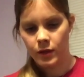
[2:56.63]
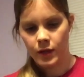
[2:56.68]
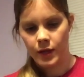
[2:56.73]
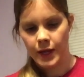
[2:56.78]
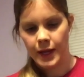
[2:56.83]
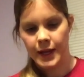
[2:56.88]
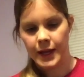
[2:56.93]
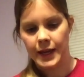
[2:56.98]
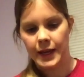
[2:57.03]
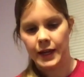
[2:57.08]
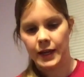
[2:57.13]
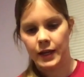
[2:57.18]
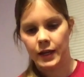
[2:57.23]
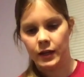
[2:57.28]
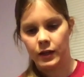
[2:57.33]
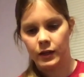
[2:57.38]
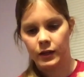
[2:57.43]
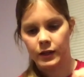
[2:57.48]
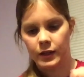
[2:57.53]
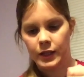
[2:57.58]

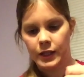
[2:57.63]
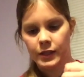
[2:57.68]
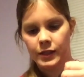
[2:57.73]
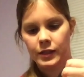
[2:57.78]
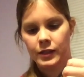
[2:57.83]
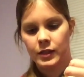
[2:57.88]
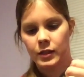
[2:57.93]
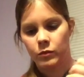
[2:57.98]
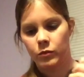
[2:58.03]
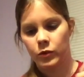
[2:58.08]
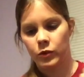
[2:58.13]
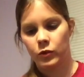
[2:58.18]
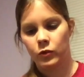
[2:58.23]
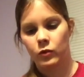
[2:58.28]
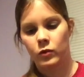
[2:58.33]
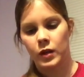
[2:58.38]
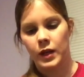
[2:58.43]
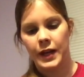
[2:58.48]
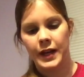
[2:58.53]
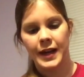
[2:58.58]
And this is the boot
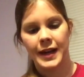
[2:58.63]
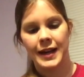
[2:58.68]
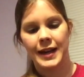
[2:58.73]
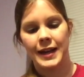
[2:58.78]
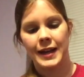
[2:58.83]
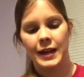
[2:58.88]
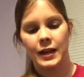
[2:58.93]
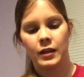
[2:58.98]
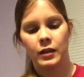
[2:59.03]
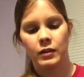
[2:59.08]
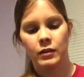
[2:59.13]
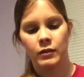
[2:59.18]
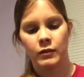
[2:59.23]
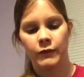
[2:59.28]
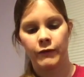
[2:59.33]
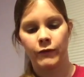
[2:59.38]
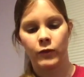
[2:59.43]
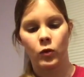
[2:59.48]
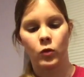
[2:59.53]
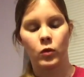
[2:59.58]
I had
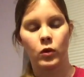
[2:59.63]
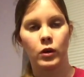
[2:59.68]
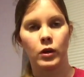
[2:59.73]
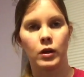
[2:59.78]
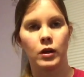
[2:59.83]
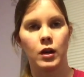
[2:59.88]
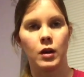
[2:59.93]
for